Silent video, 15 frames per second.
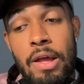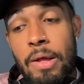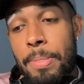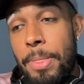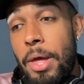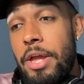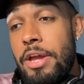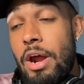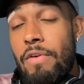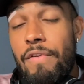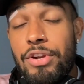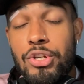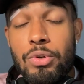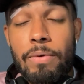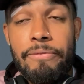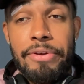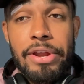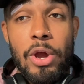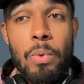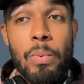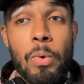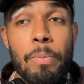the original
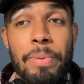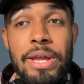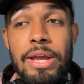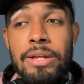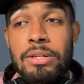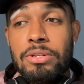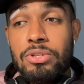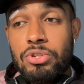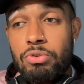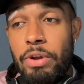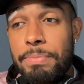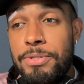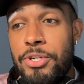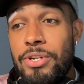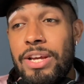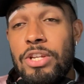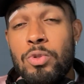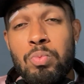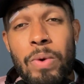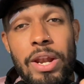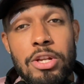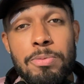video will be in the description, as
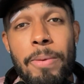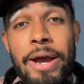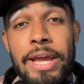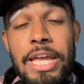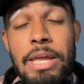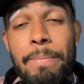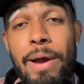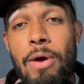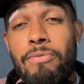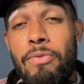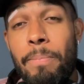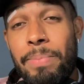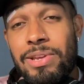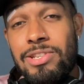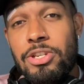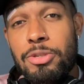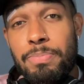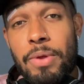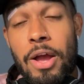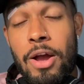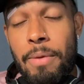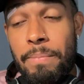well as my email for business
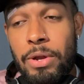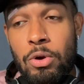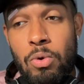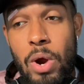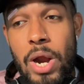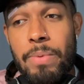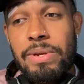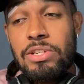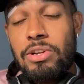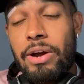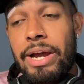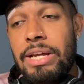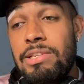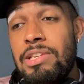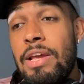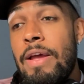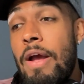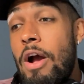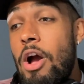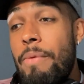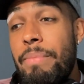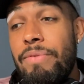inquiries, guys.
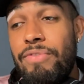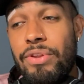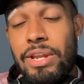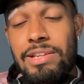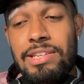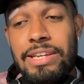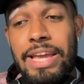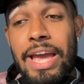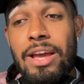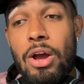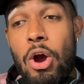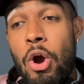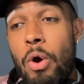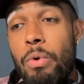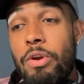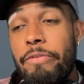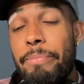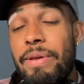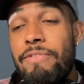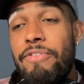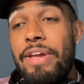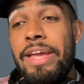If you need to get hold of
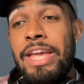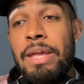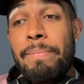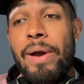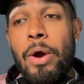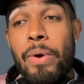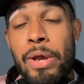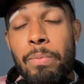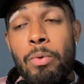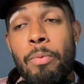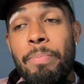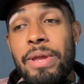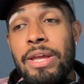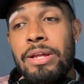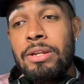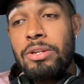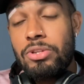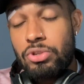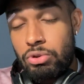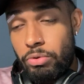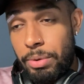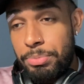me via email, it will be in the
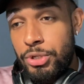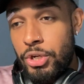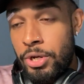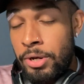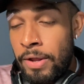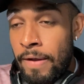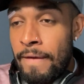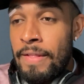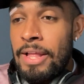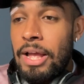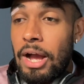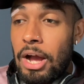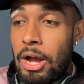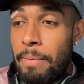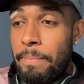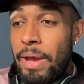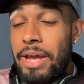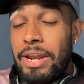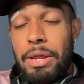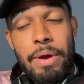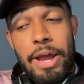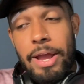description. But
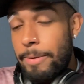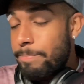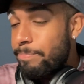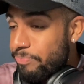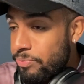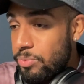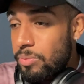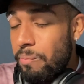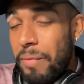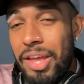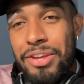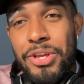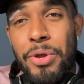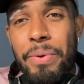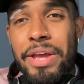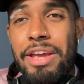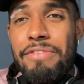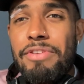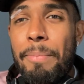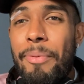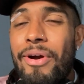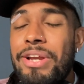anyway, you were here
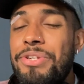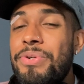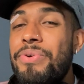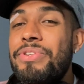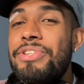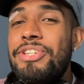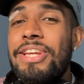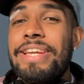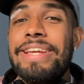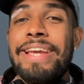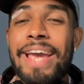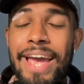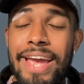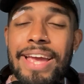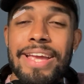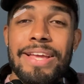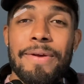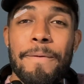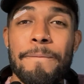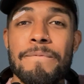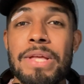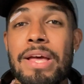with your boy Jordan GK,
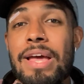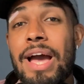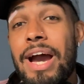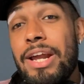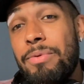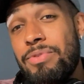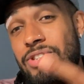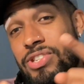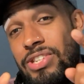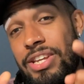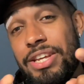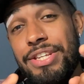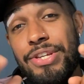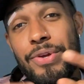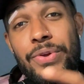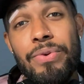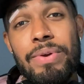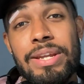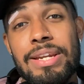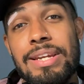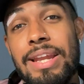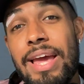and I will see you
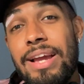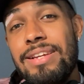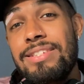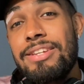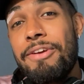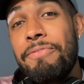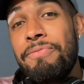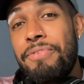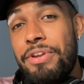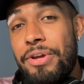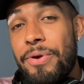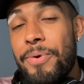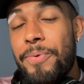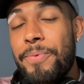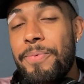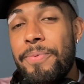in the next video.